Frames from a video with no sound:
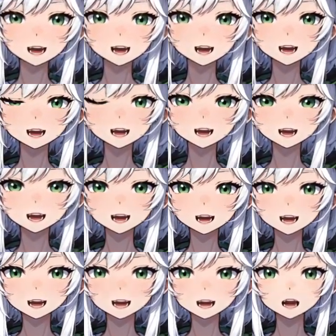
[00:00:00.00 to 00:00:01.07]
The
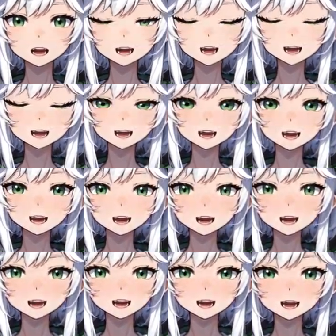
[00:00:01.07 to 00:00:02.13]
hideout
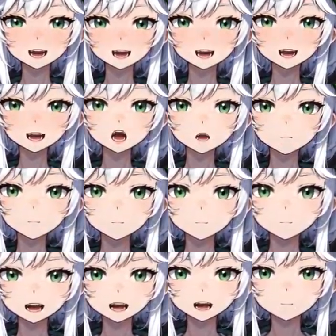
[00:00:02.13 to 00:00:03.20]
is
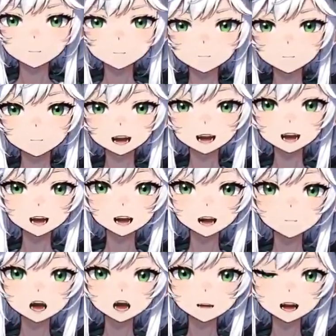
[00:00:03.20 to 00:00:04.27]
critical. When you
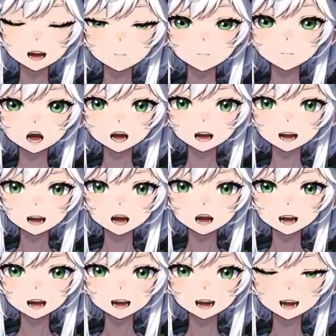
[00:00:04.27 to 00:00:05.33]
can work on your
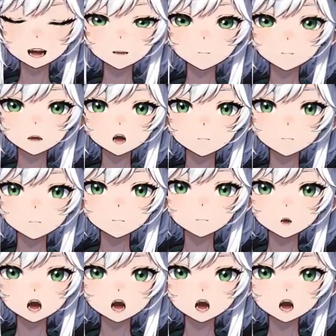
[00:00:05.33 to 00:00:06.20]
hideout, work